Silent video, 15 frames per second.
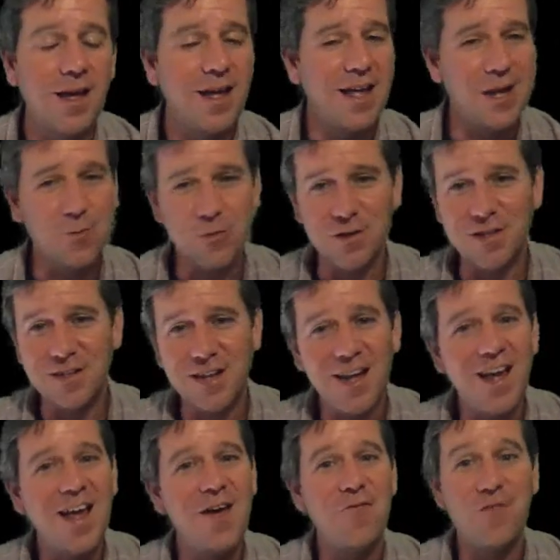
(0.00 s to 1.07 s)
He was
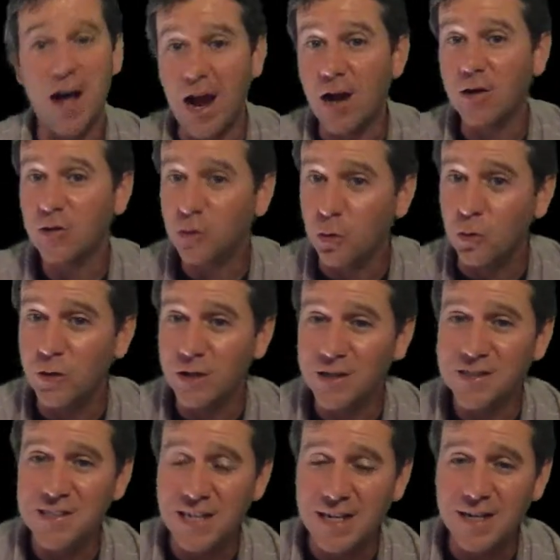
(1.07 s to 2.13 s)
fired 2
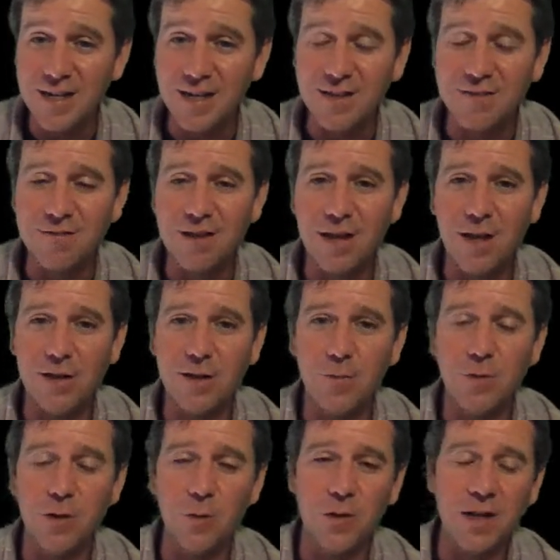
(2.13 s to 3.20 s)
years in, and
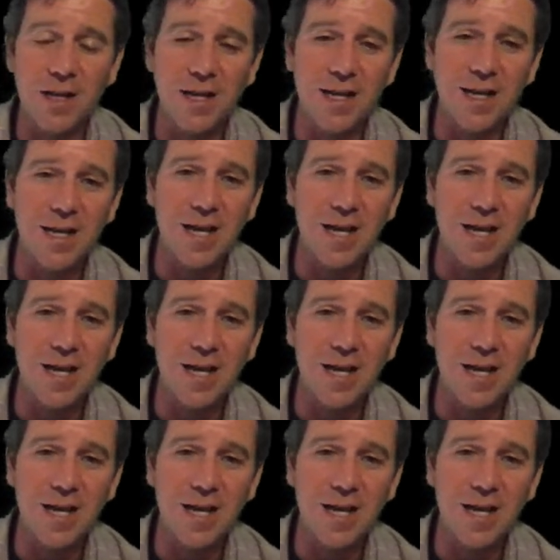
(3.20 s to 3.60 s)
subsequently,